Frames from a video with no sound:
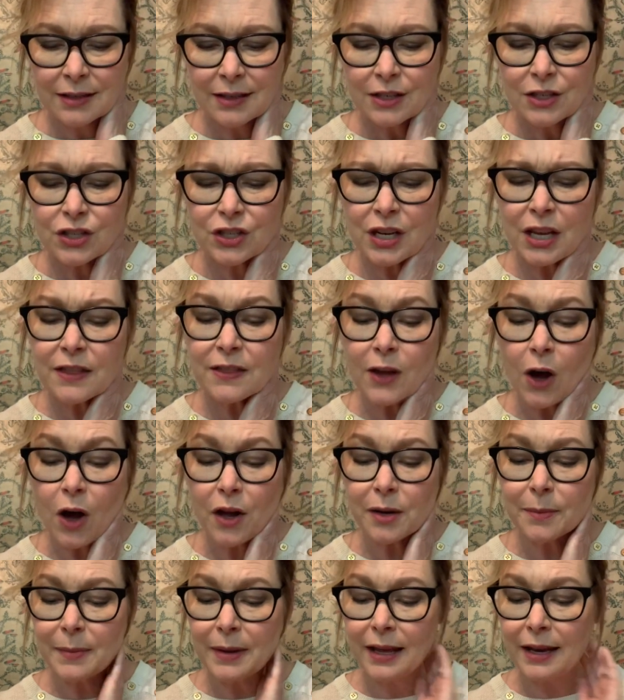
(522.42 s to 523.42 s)
She thought
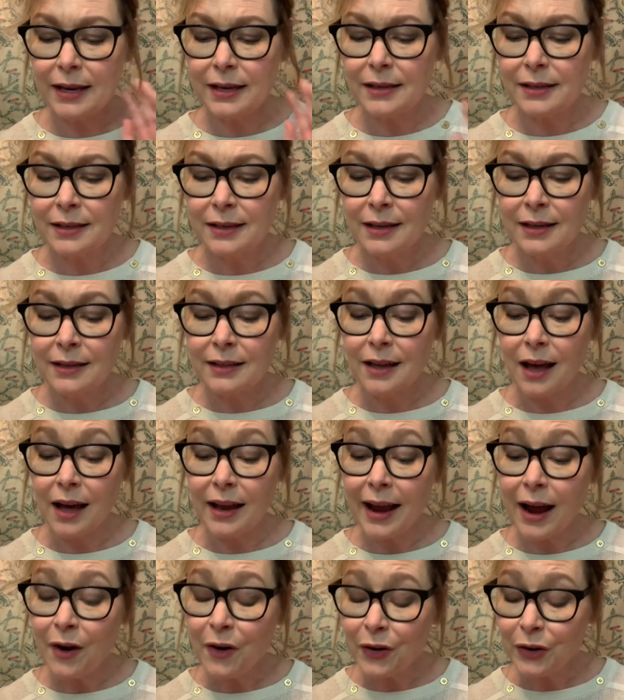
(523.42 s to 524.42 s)
a minute, got
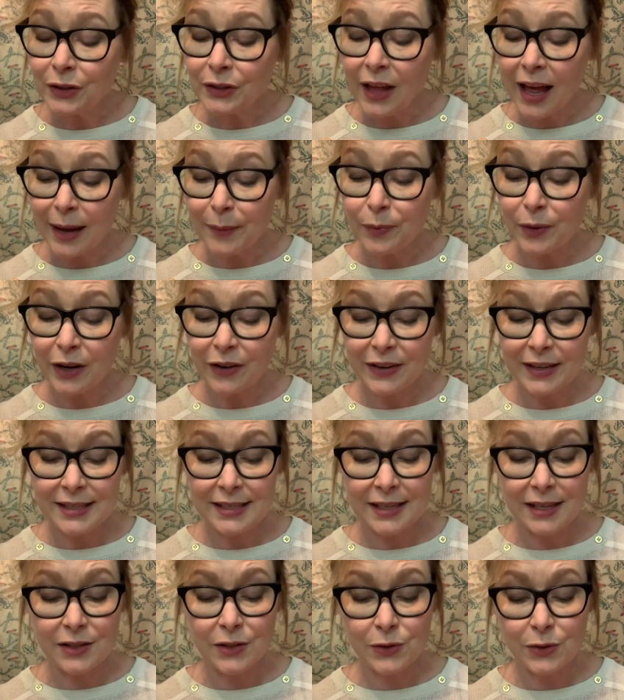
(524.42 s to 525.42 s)
out her library
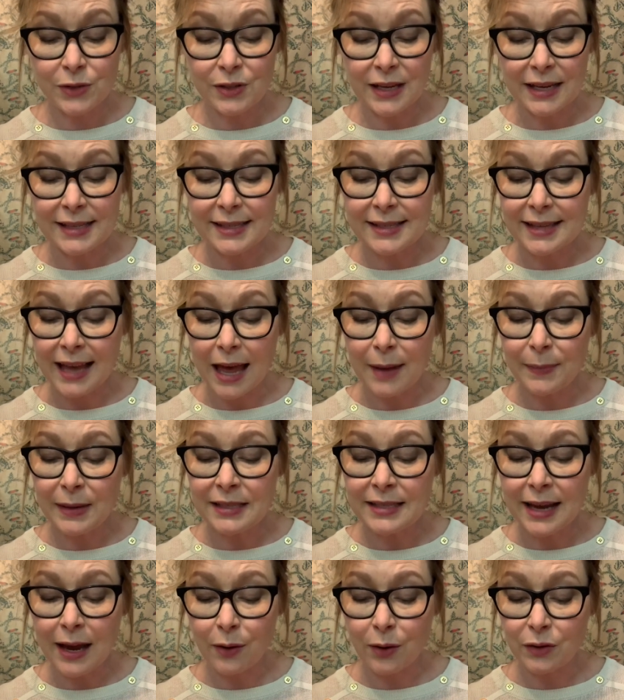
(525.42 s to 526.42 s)
scissors, and sat me
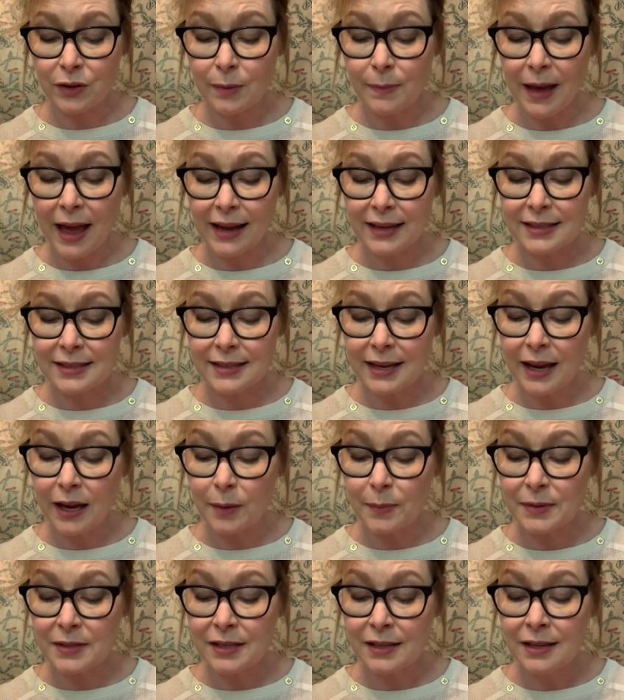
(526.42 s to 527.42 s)
down on the back
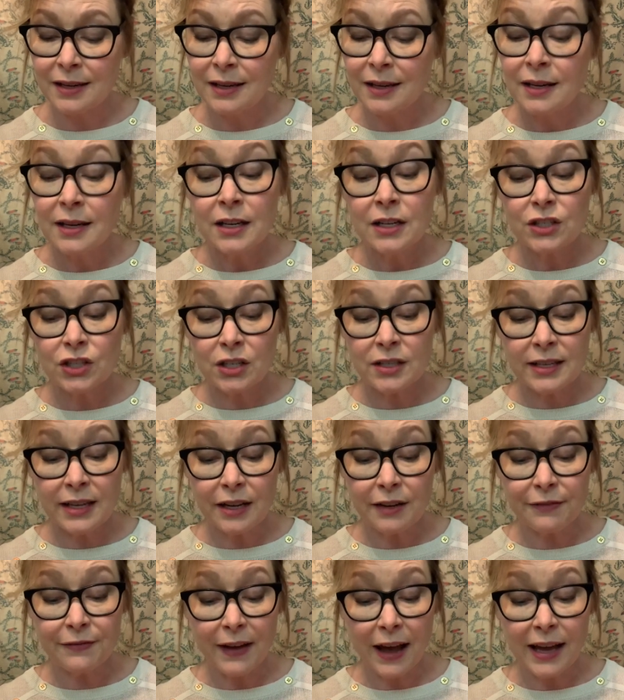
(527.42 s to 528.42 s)
steps. She did
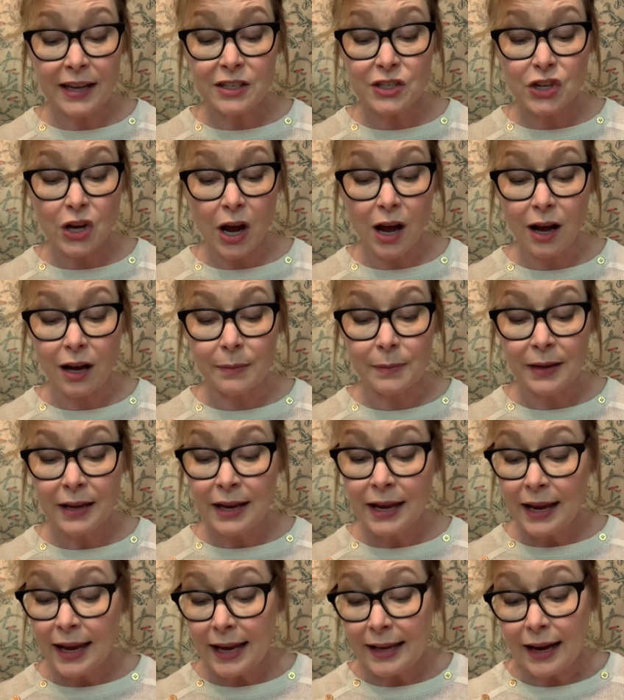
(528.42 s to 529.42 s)
a fine job,
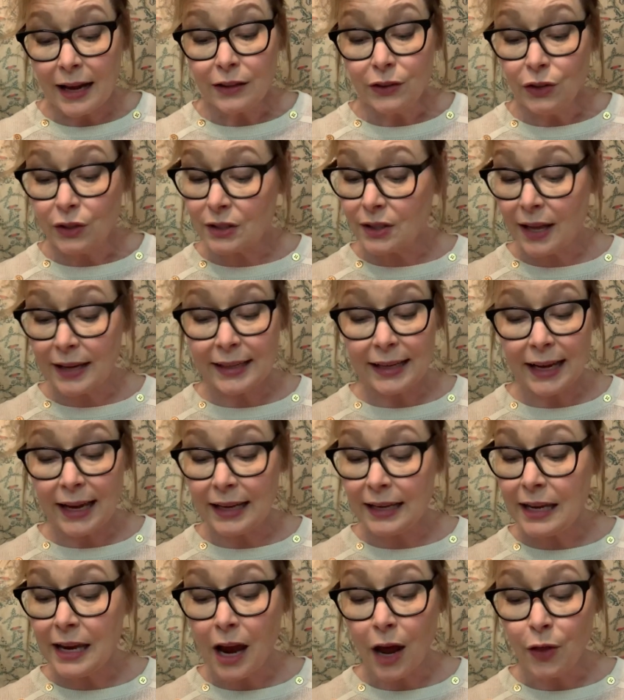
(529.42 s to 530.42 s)
and I looked like
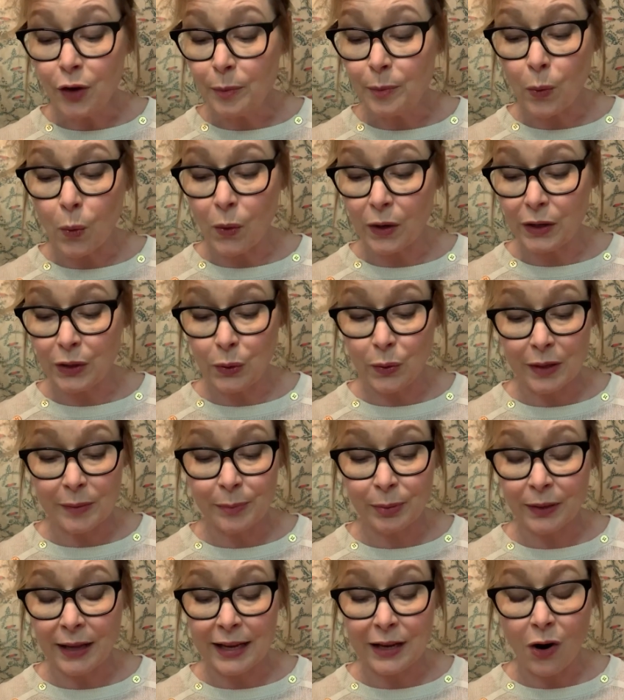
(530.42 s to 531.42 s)
any other boy who had
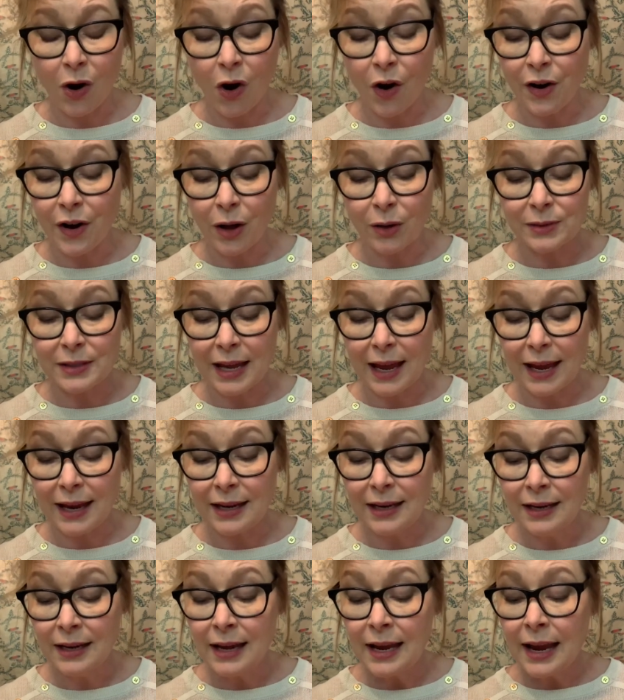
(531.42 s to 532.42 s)
played hard all day,
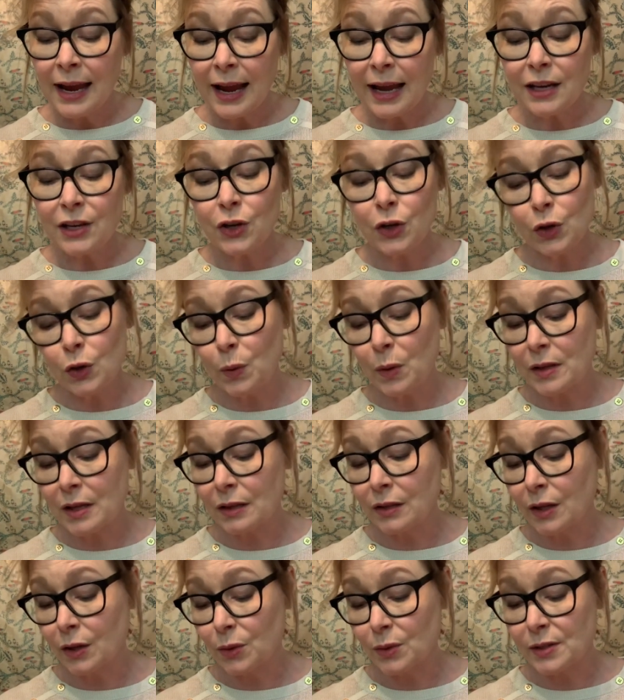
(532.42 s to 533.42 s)
and who, with a
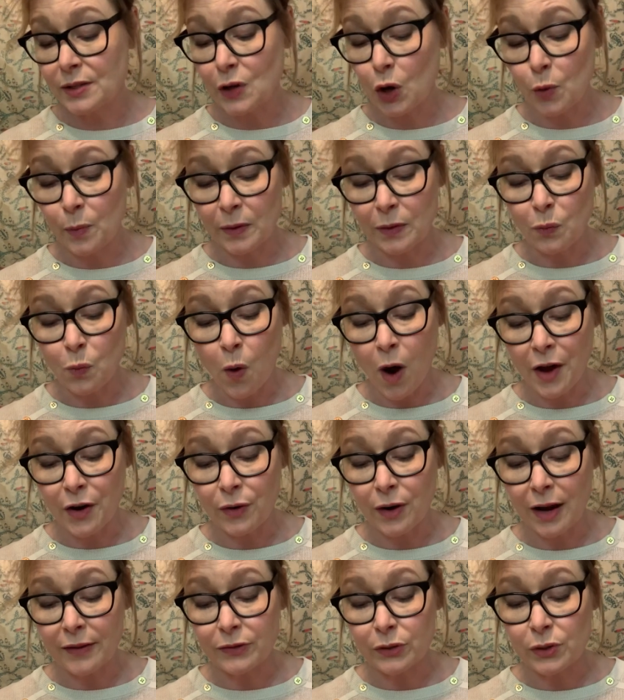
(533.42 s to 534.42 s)
little soap and water
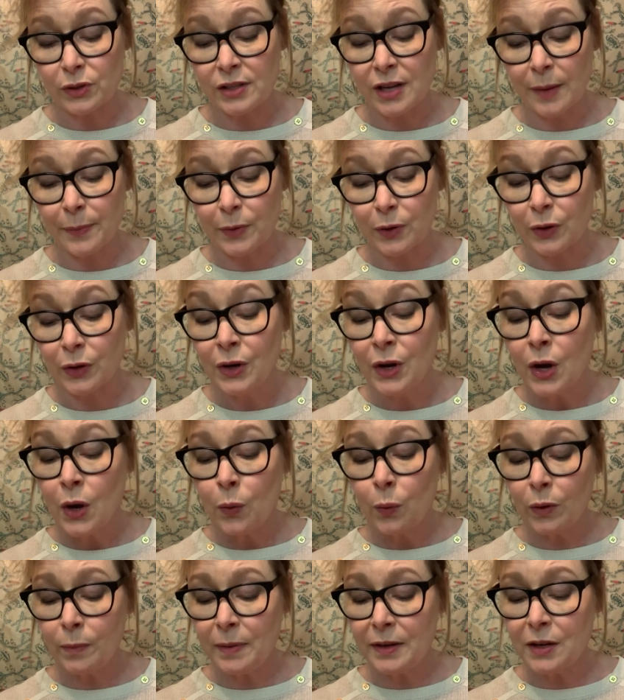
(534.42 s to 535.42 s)
after supper,
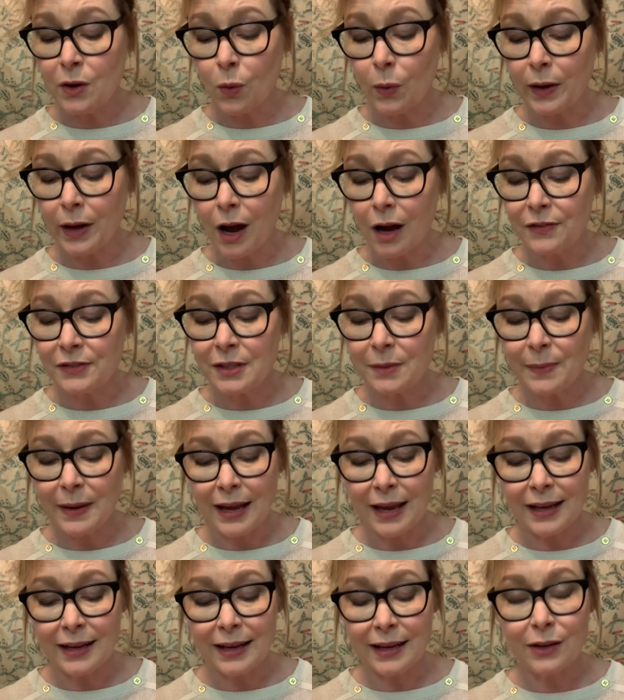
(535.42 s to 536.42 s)
would be going off to
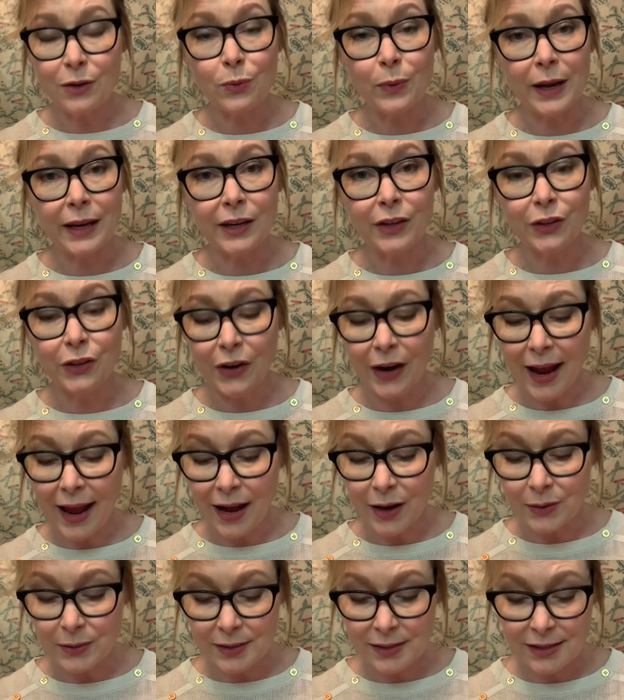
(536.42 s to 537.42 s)
bed in a regular
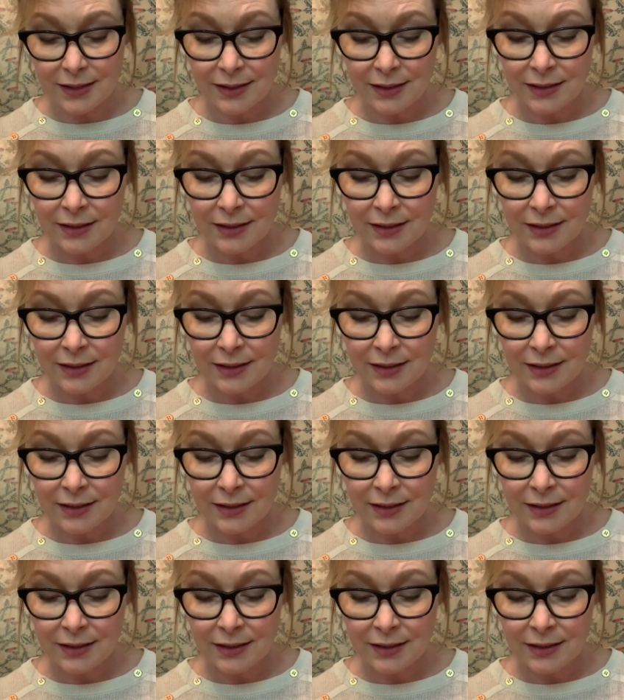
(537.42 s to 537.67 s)
house.